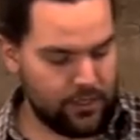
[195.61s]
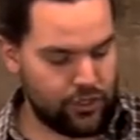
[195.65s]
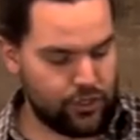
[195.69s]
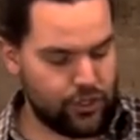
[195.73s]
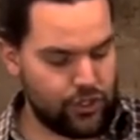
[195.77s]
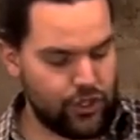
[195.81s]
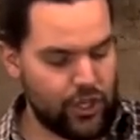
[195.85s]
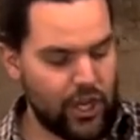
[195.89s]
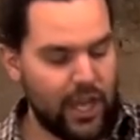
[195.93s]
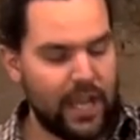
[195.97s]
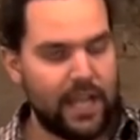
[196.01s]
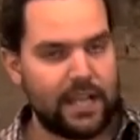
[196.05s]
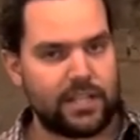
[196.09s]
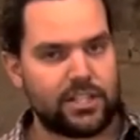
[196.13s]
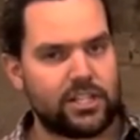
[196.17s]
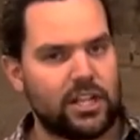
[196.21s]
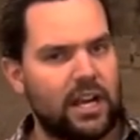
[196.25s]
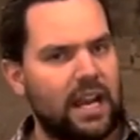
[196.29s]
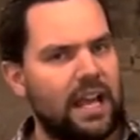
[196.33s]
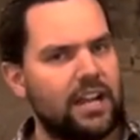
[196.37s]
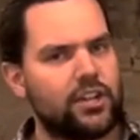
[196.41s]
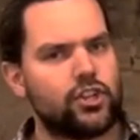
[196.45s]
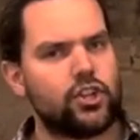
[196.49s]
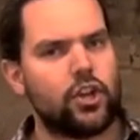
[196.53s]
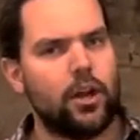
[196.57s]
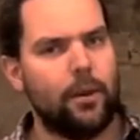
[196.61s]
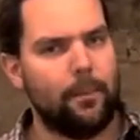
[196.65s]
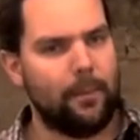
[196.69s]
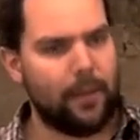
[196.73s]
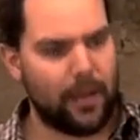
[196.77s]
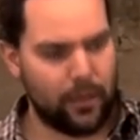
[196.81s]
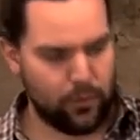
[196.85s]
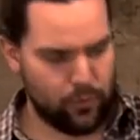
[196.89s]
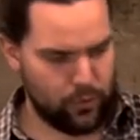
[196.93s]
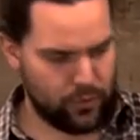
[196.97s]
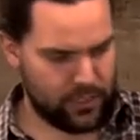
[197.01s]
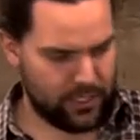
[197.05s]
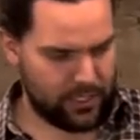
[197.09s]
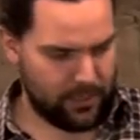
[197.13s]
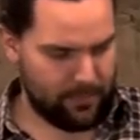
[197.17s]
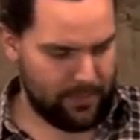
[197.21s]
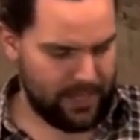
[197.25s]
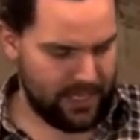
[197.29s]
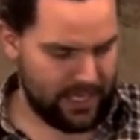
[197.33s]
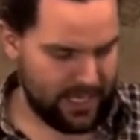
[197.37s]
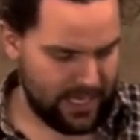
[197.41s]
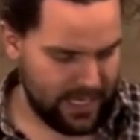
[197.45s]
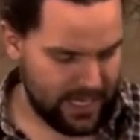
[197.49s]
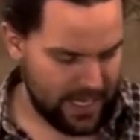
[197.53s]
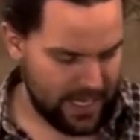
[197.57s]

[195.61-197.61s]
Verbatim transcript: chair/commode at the minute